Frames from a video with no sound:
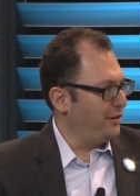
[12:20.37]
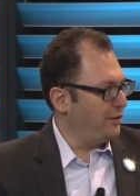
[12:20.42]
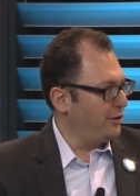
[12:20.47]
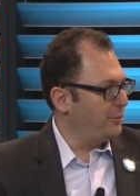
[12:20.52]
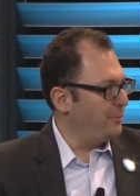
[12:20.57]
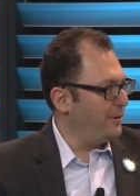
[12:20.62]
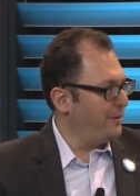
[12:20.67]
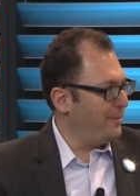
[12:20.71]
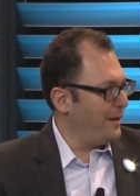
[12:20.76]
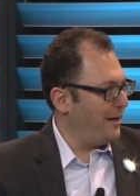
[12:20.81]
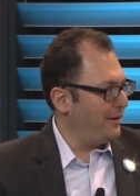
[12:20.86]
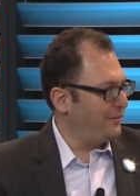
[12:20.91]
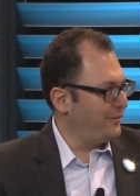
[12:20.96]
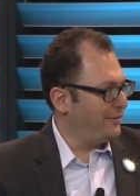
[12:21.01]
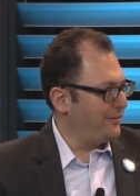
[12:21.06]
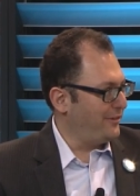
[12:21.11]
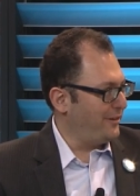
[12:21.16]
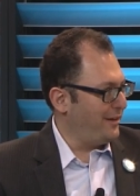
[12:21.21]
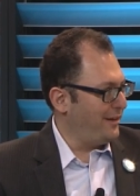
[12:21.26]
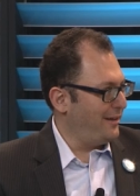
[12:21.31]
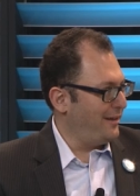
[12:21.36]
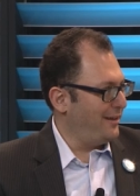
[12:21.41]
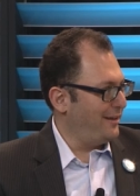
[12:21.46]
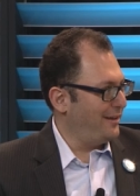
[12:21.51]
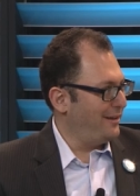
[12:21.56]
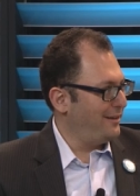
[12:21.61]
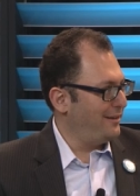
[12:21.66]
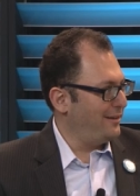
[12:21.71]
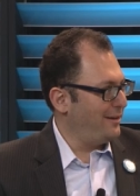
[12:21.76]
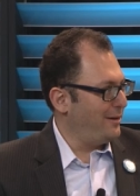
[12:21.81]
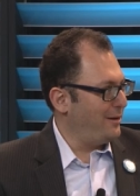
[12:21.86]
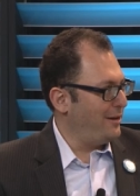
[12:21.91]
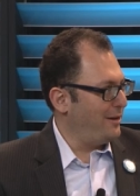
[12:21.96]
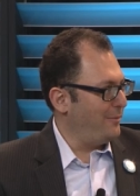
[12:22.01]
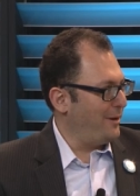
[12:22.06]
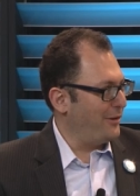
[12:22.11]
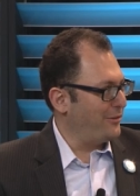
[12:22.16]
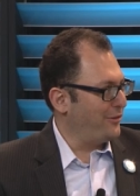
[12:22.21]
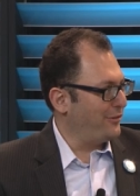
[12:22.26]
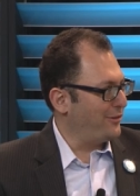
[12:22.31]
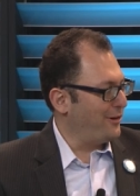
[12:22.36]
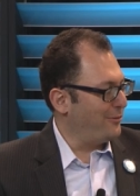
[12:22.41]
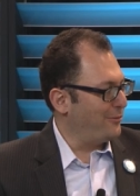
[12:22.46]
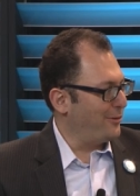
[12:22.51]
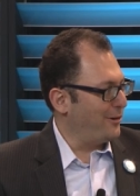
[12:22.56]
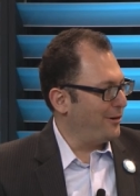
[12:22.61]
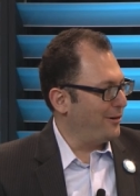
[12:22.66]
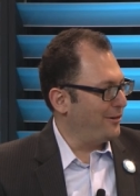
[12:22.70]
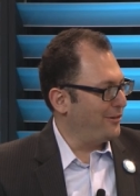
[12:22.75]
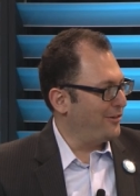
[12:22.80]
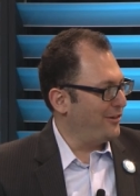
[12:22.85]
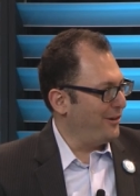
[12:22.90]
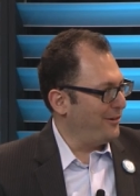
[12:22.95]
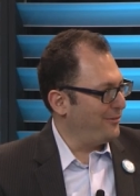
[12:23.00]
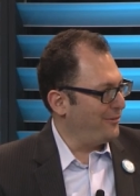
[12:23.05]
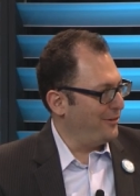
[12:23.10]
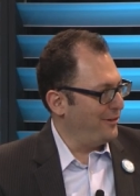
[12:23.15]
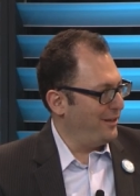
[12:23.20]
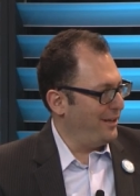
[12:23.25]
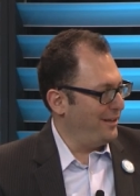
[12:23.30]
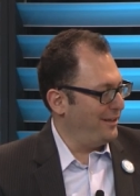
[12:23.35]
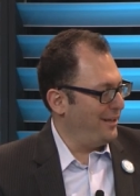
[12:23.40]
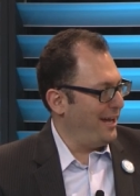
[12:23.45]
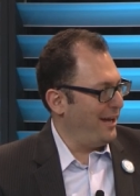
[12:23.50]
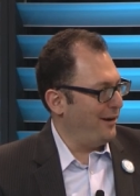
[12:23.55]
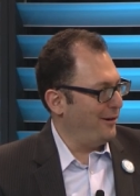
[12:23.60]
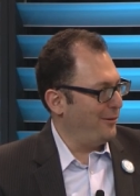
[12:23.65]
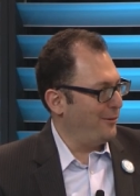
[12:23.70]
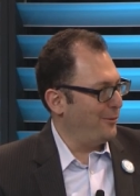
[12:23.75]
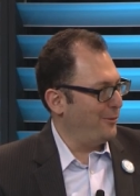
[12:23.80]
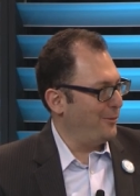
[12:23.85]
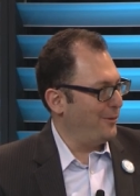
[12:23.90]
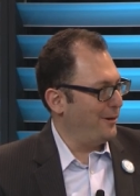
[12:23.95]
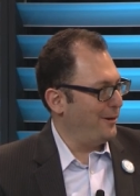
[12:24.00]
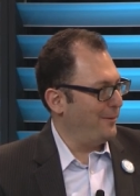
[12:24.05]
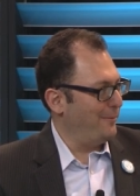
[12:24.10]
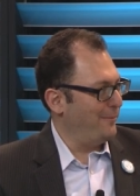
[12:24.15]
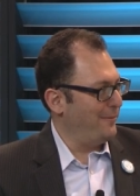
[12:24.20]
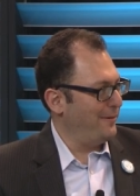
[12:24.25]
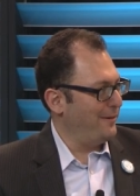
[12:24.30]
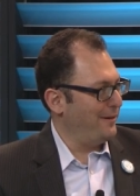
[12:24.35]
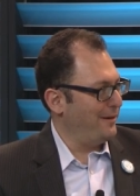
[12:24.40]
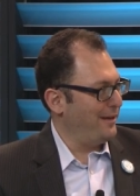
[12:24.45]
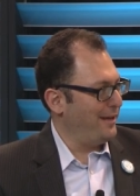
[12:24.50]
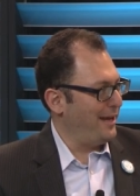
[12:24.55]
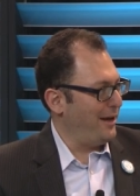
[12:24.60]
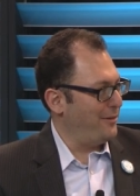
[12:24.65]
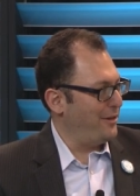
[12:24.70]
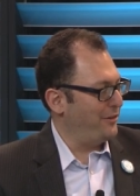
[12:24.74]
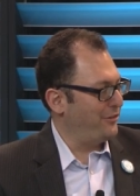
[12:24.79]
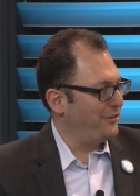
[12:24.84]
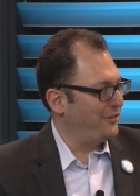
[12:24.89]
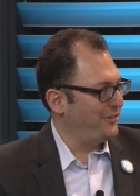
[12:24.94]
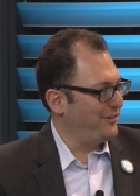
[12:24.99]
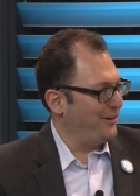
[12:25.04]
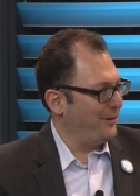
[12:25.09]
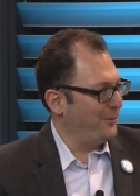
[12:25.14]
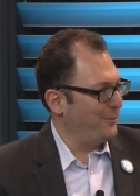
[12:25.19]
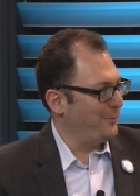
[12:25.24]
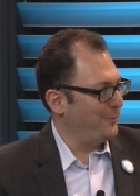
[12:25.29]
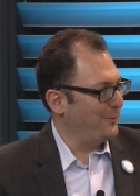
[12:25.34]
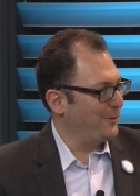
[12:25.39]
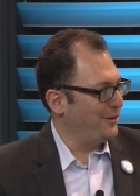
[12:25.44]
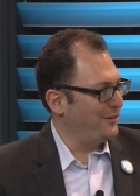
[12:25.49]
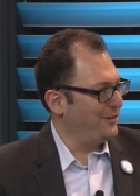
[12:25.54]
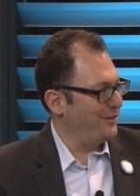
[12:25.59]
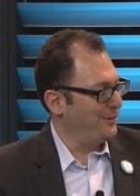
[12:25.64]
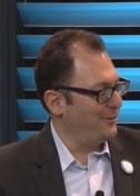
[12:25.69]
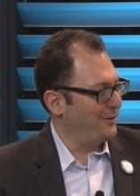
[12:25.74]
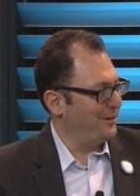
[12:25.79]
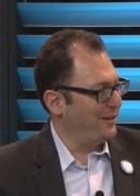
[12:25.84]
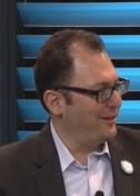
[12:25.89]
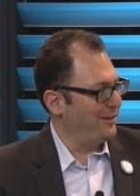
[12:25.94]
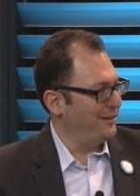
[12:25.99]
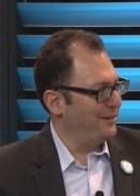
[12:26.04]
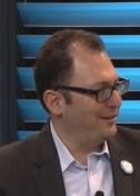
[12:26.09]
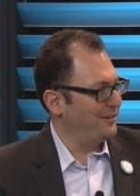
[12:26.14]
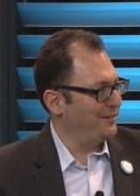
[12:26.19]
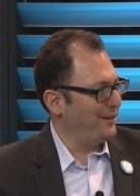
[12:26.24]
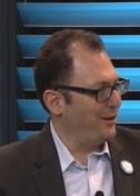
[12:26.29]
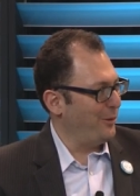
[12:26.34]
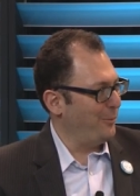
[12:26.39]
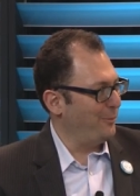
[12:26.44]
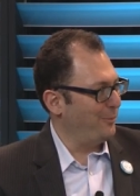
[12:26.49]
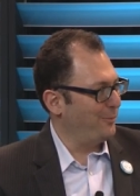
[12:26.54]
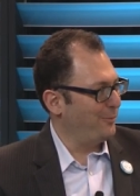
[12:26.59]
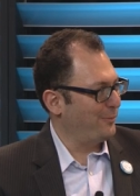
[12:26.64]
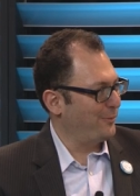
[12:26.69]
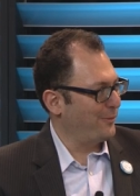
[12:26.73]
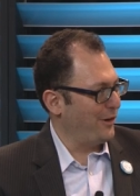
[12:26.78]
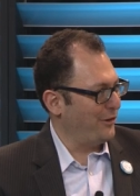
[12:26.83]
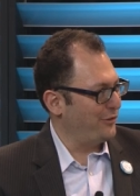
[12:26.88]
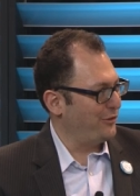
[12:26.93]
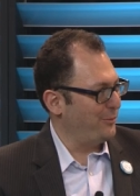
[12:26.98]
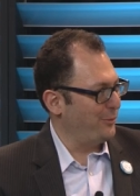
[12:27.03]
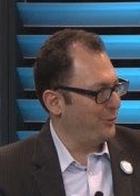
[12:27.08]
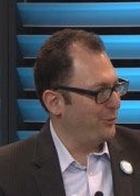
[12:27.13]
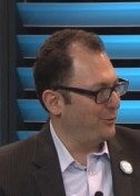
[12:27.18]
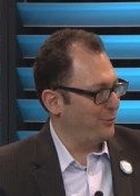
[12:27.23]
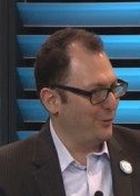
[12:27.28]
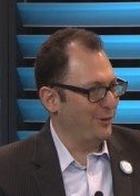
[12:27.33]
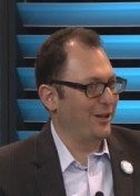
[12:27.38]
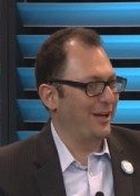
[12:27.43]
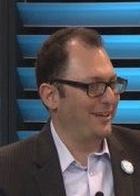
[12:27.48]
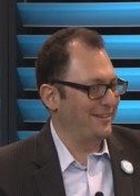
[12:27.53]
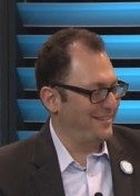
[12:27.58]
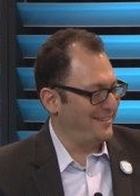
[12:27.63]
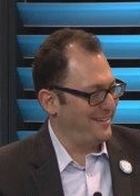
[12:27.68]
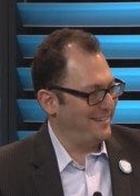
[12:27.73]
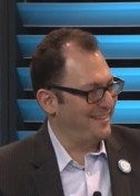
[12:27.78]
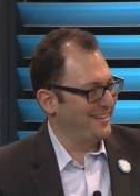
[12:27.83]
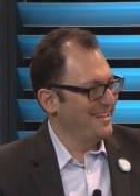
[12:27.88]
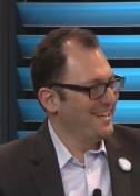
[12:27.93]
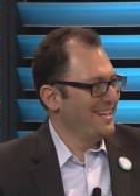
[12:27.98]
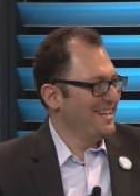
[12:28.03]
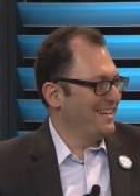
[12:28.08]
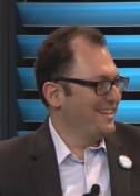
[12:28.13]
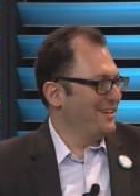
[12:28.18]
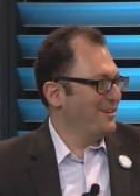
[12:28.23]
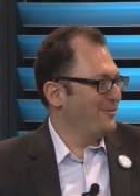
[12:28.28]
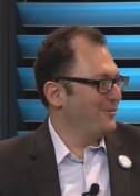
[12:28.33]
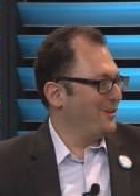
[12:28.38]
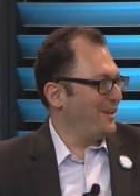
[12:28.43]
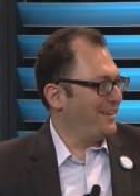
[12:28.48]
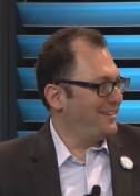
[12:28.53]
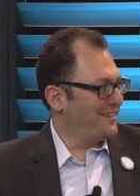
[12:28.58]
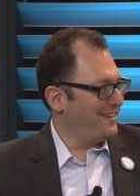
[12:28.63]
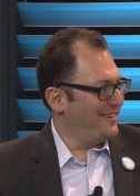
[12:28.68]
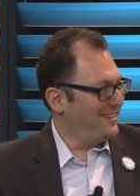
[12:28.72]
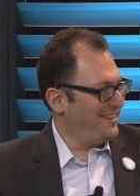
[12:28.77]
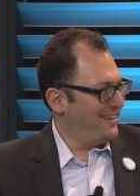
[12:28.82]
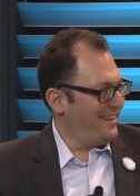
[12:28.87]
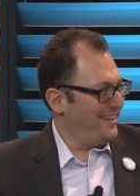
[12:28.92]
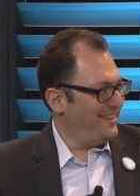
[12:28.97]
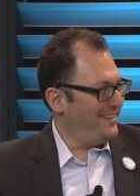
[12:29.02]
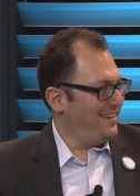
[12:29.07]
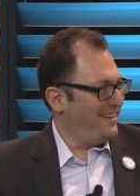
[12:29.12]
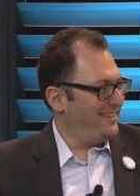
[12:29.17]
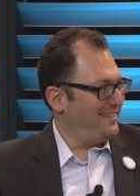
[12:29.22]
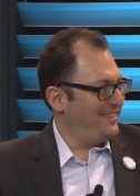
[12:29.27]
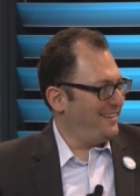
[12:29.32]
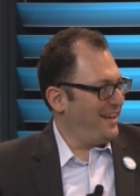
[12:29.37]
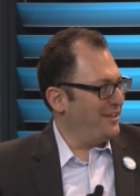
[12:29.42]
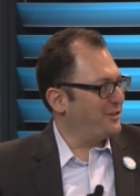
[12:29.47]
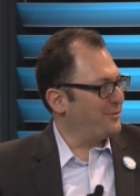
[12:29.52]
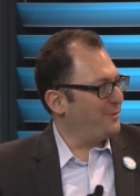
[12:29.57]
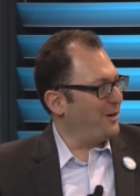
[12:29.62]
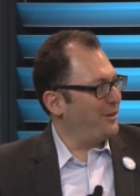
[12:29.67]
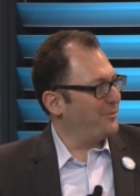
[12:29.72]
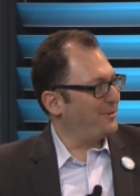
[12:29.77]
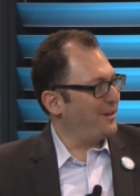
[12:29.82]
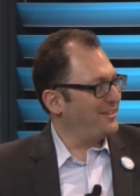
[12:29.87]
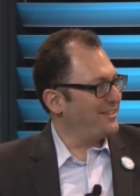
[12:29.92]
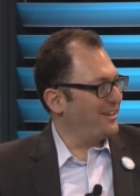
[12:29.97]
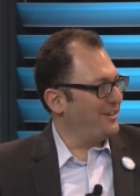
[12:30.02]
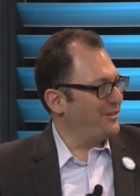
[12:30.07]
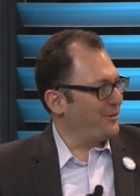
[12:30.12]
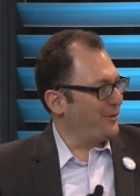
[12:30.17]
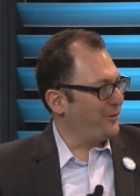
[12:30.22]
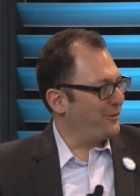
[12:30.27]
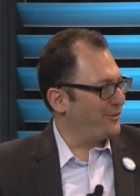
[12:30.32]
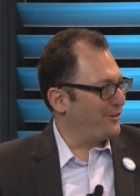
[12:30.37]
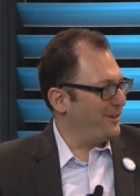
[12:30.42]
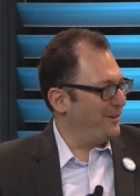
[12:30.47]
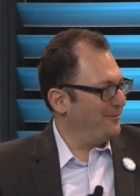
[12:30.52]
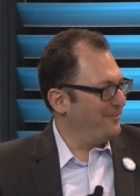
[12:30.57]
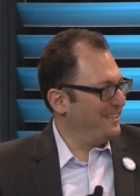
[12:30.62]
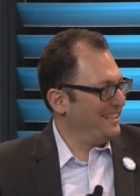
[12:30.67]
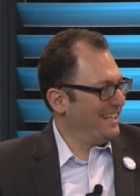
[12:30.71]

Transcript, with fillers: a little bit about uh, about the software itself and, and how um, how that's you know continuing to, to help customers realize sure. this realize the, the, the enterprise project control's dream.